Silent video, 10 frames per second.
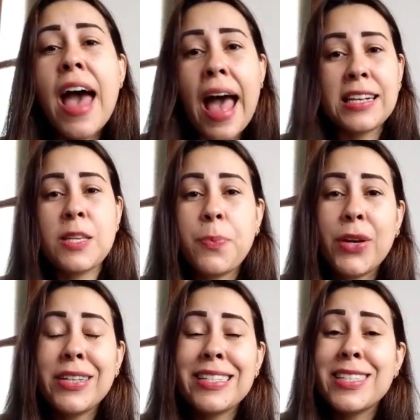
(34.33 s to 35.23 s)

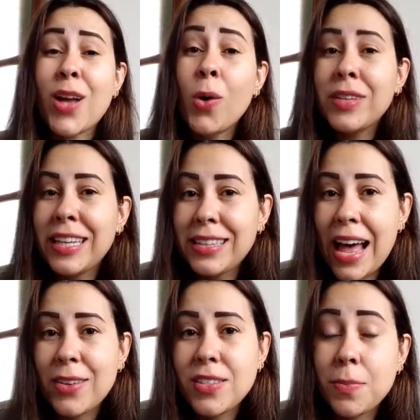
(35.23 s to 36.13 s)
Exipure is only
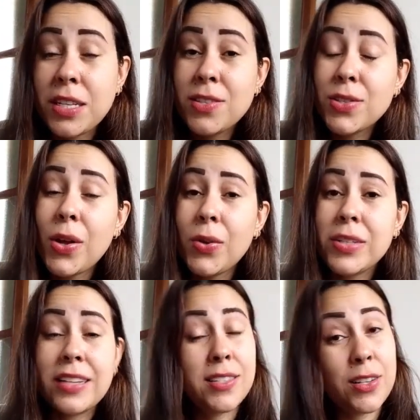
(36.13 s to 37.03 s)
allowed to be
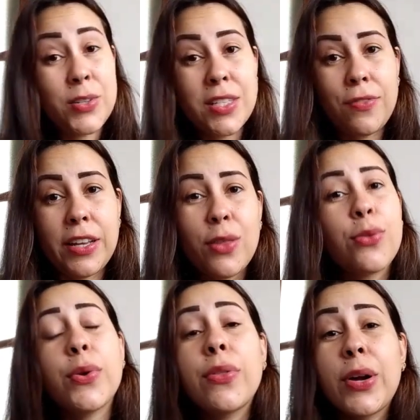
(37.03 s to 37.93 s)
sold exclusively
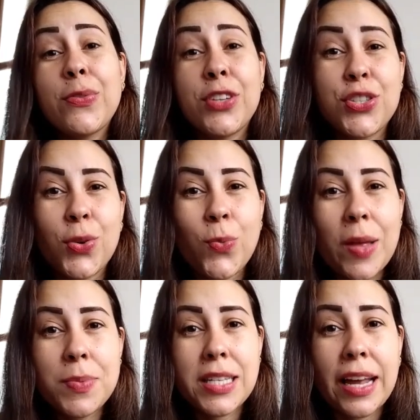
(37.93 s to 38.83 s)
through their official
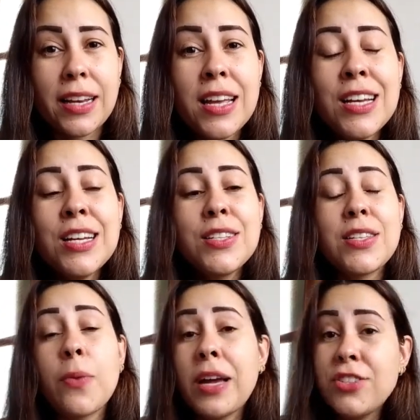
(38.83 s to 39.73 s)
website.
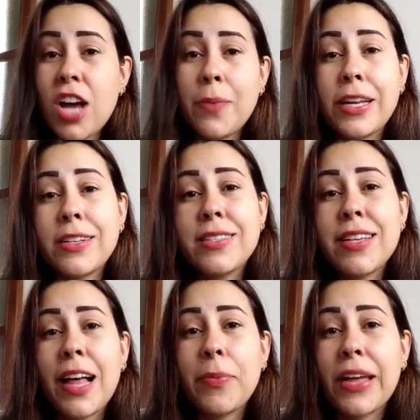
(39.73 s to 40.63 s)
So my job here is
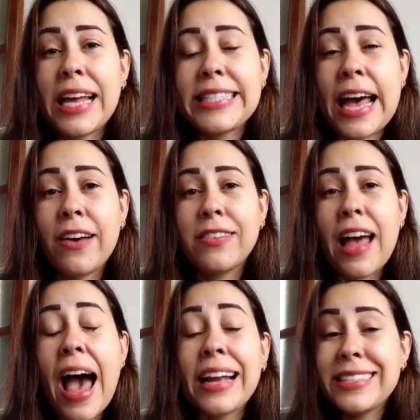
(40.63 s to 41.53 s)
to help you guys out.
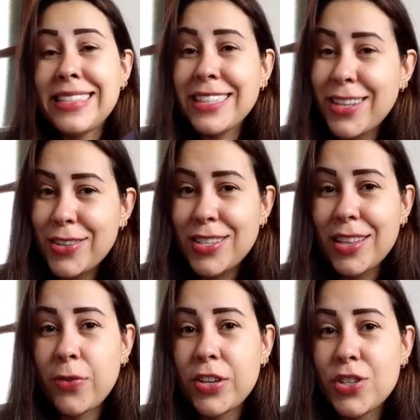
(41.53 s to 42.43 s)
I did go to
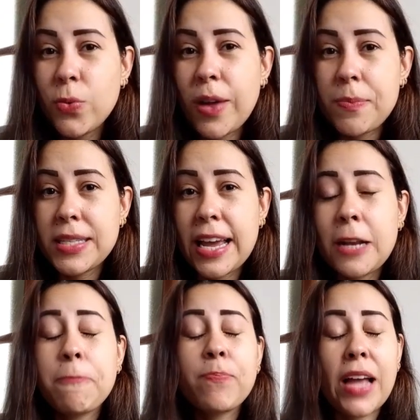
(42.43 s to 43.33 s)
the official
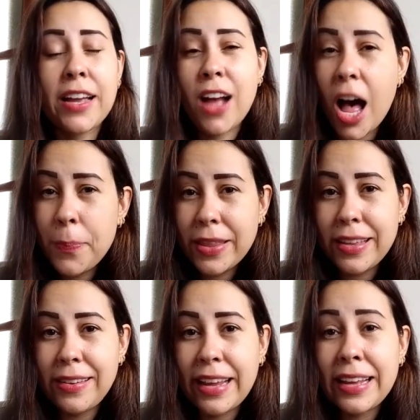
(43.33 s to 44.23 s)
website, I copied
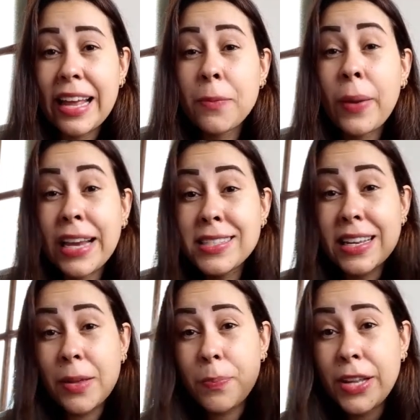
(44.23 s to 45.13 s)
the link and
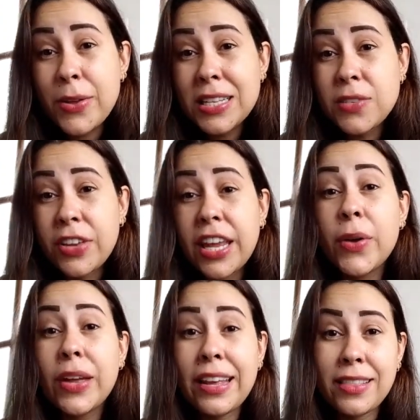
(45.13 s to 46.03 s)
pasted it below this
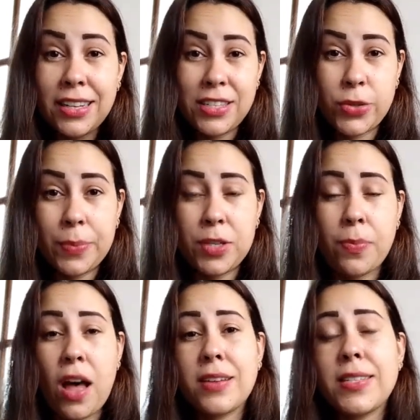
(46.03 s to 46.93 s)
video in the description
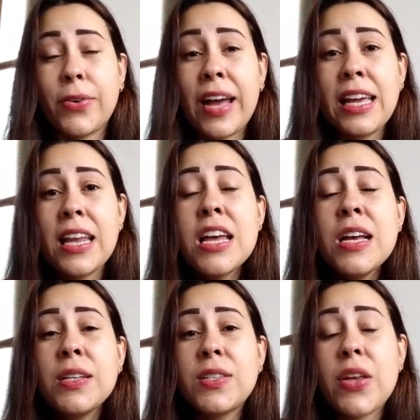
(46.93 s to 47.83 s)
box, all right?
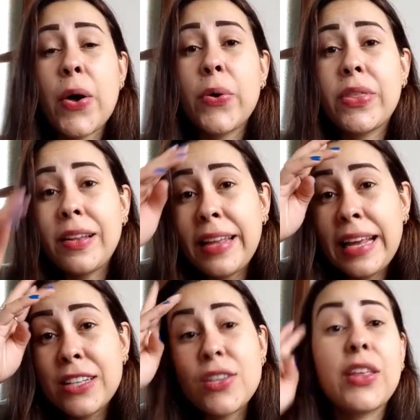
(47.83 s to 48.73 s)
So the
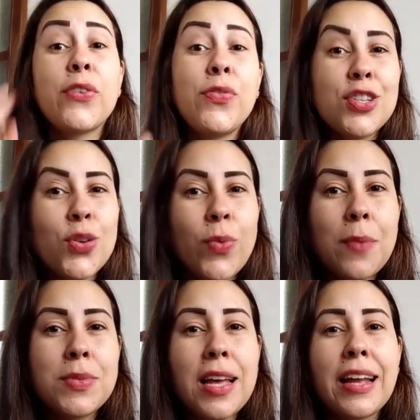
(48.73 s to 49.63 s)
link to the official
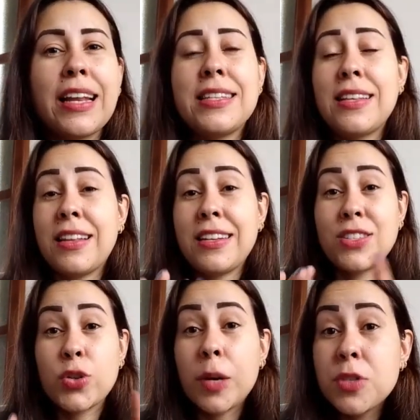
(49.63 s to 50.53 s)
website is in the
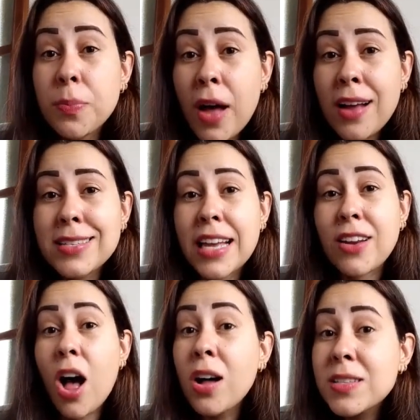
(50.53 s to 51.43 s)
description box
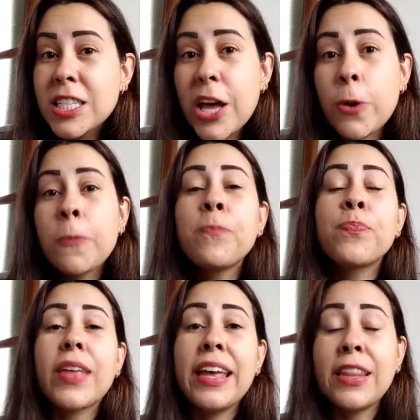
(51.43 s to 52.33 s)
and also
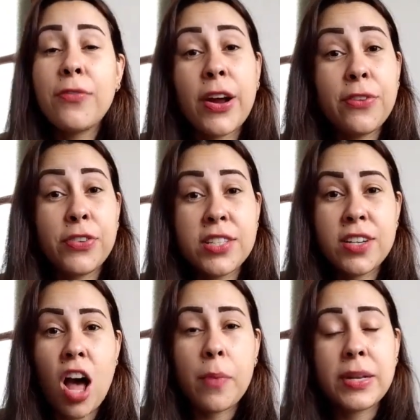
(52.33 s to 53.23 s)
in the very
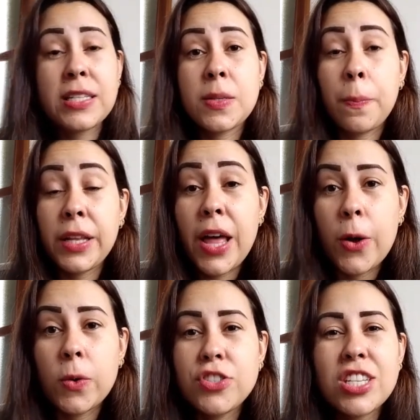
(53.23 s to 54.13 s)
first comments
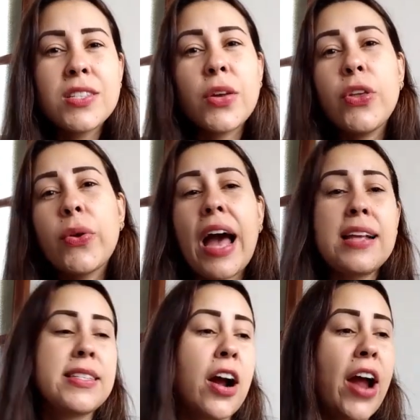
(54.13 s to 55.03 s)
below, just so you
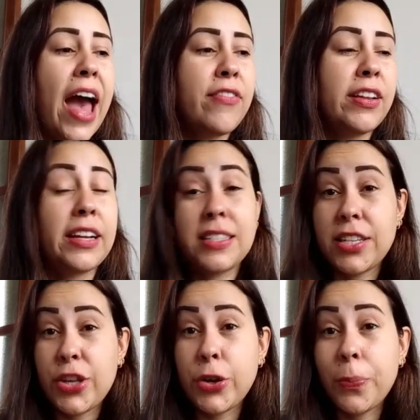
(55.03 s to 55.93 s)
guys are having like a
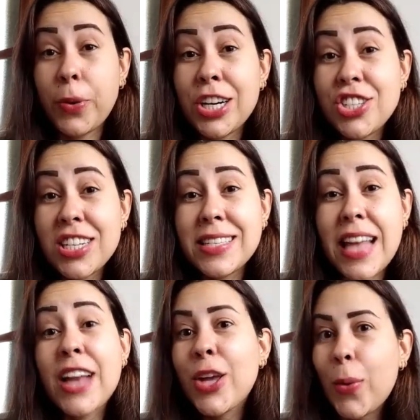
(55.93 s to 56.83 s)
secure purchase
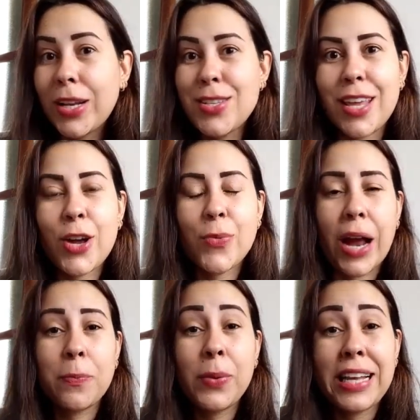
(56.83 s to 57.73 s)
and going to the
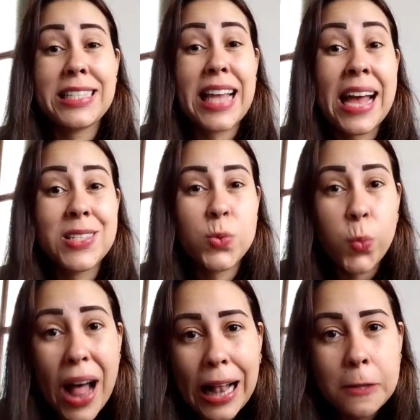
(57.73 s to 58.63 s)
correct place as
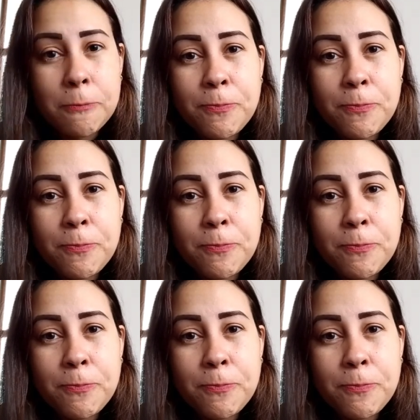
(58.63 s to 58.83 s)
well.